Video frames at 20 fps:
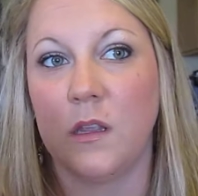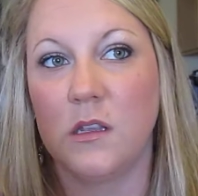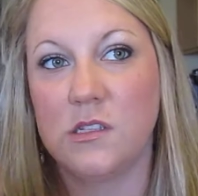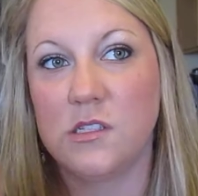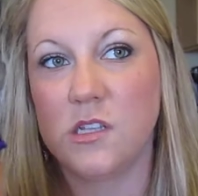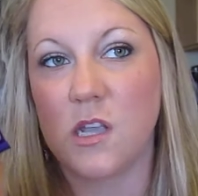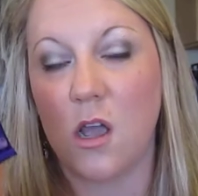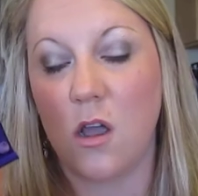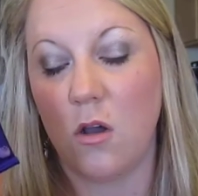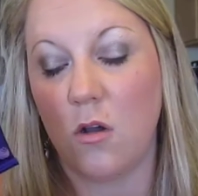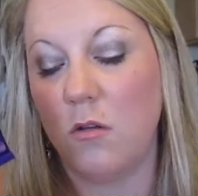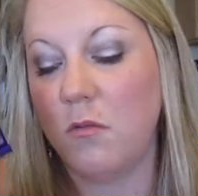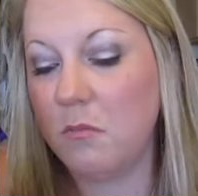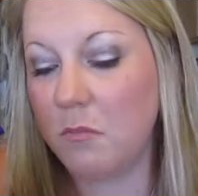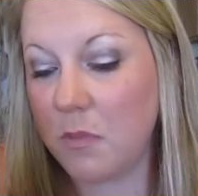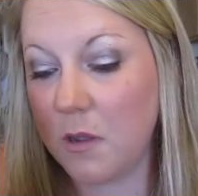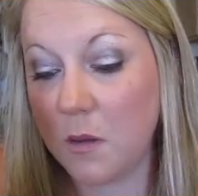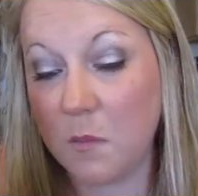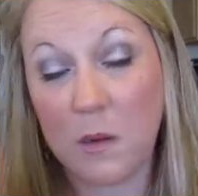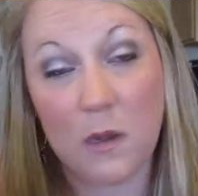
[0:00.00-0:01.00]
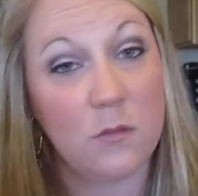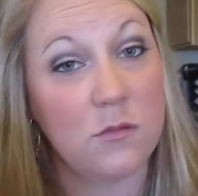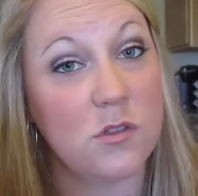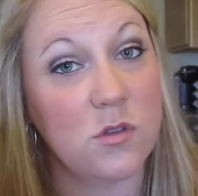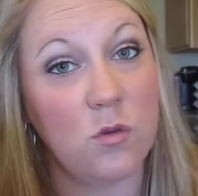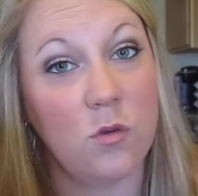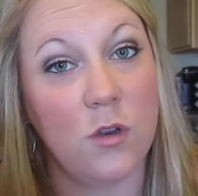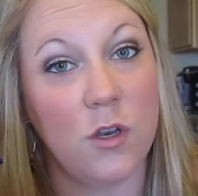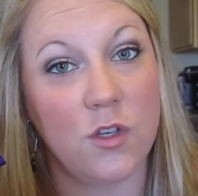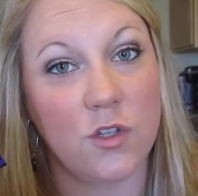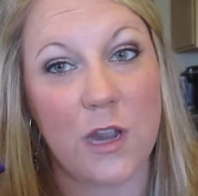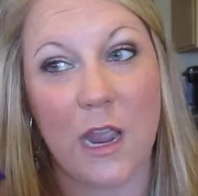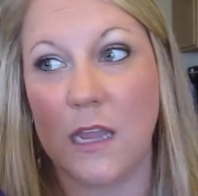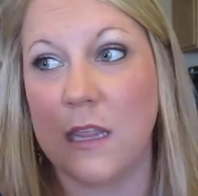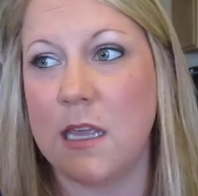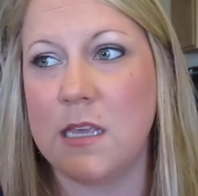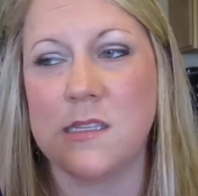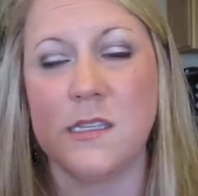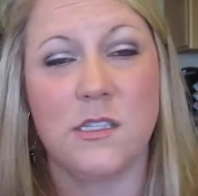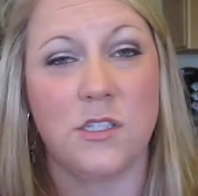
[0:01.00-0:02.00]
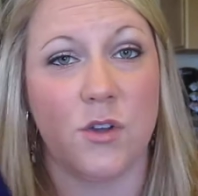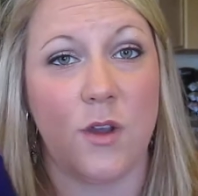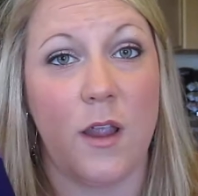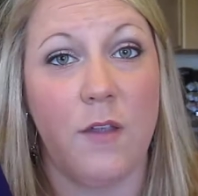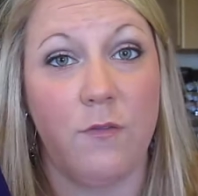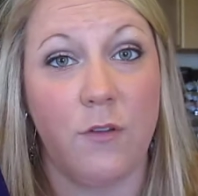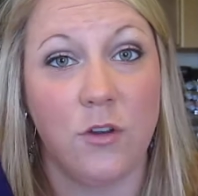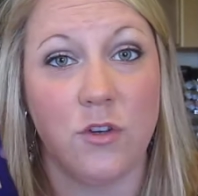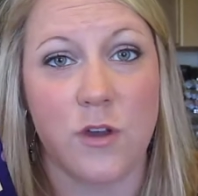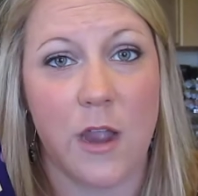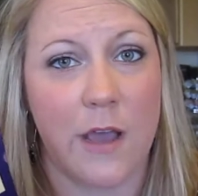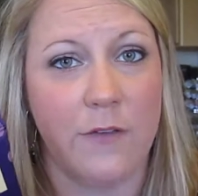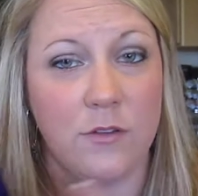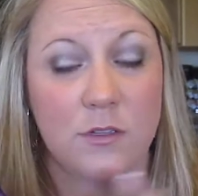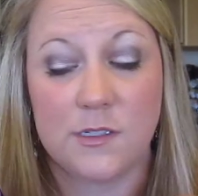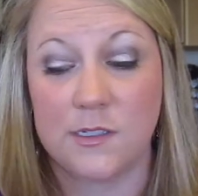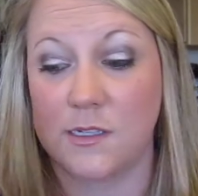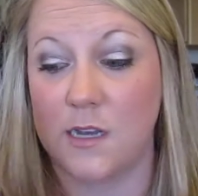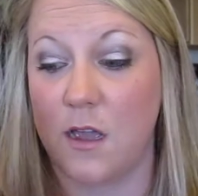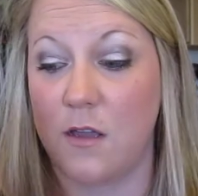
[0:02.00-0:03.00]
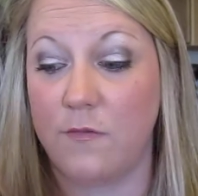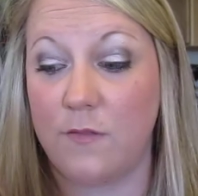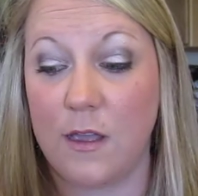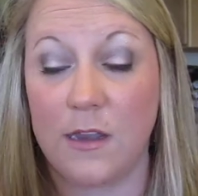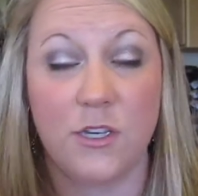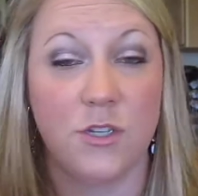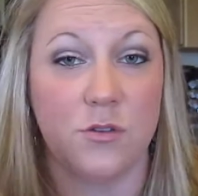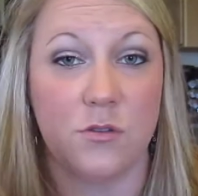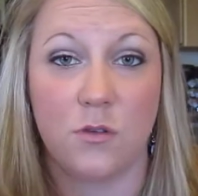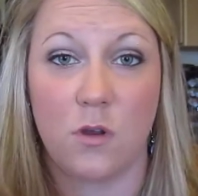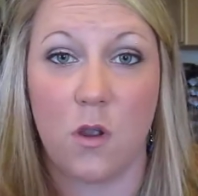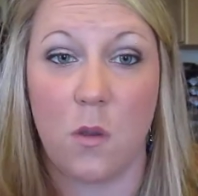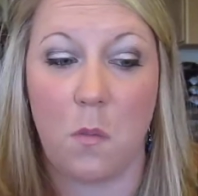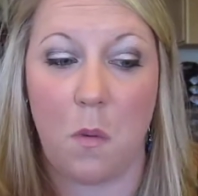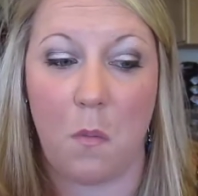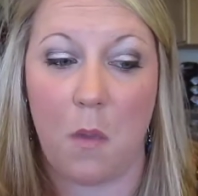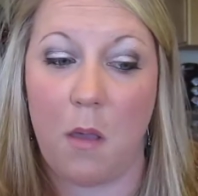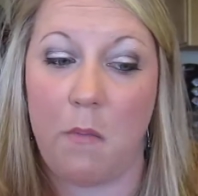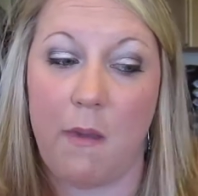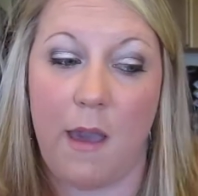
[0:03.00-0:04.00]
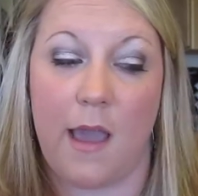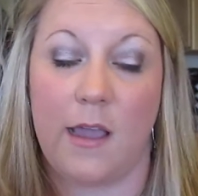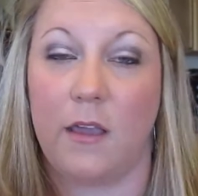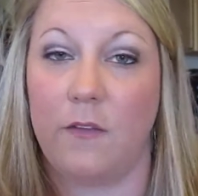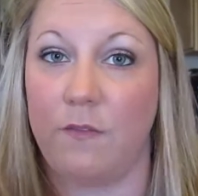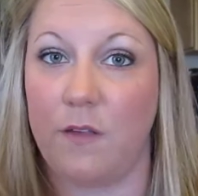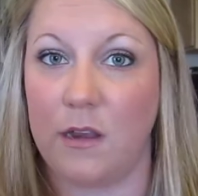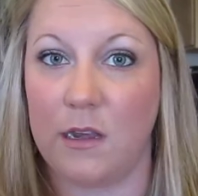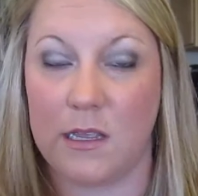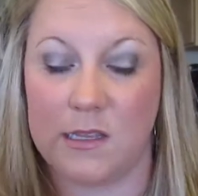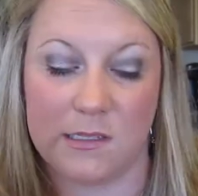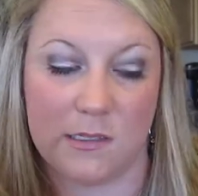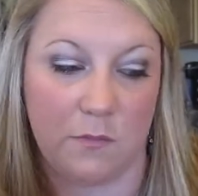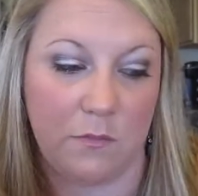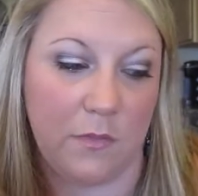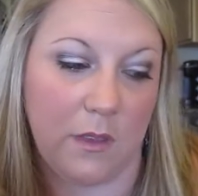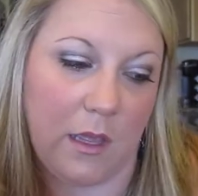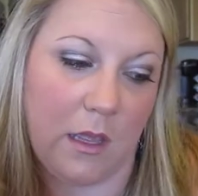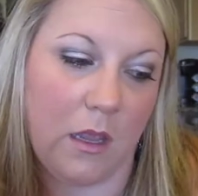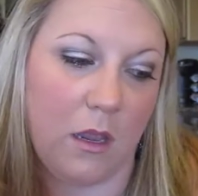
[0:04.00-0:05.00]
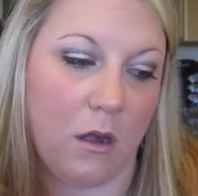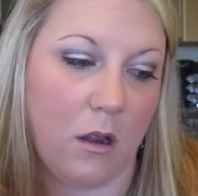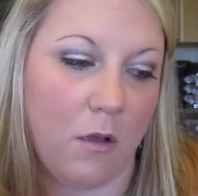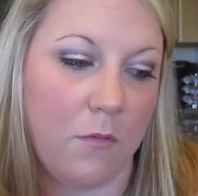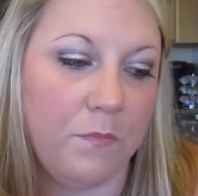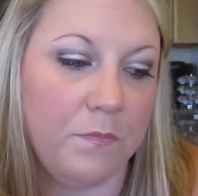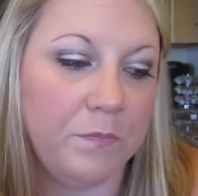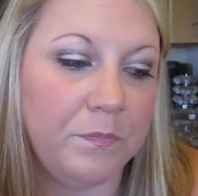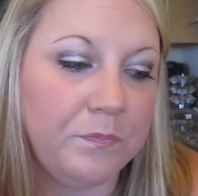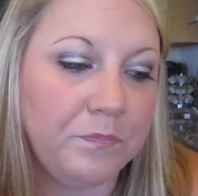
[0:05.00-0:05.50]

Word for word: So, but I mean, it was cool to try these. It's great for travel stuff. I do throw them in my bag if I need something, you know?